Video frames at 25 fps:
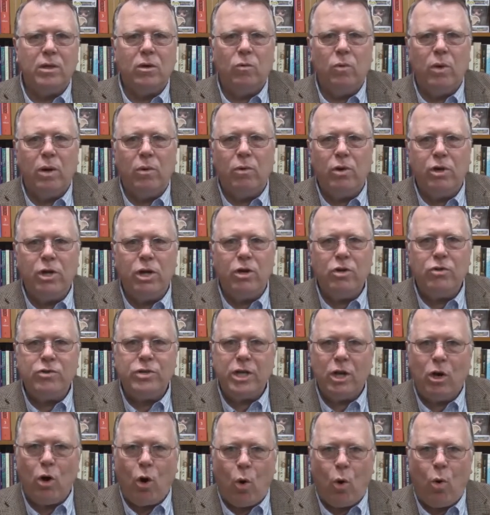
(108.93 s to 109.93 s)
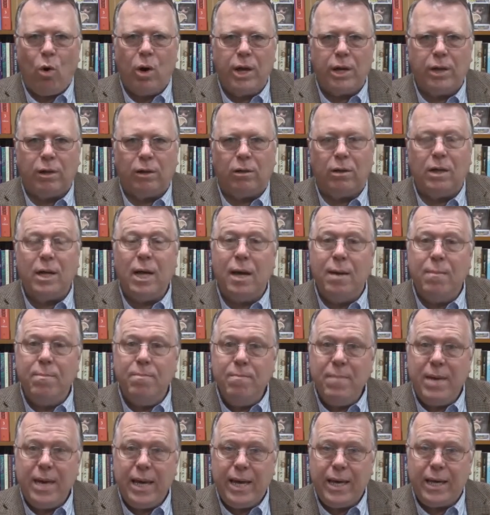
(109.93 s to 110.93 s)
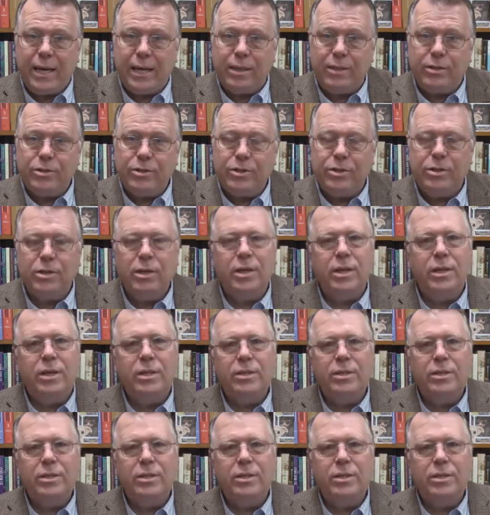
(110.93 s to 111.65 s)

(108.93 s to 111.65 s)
we were using oil, a means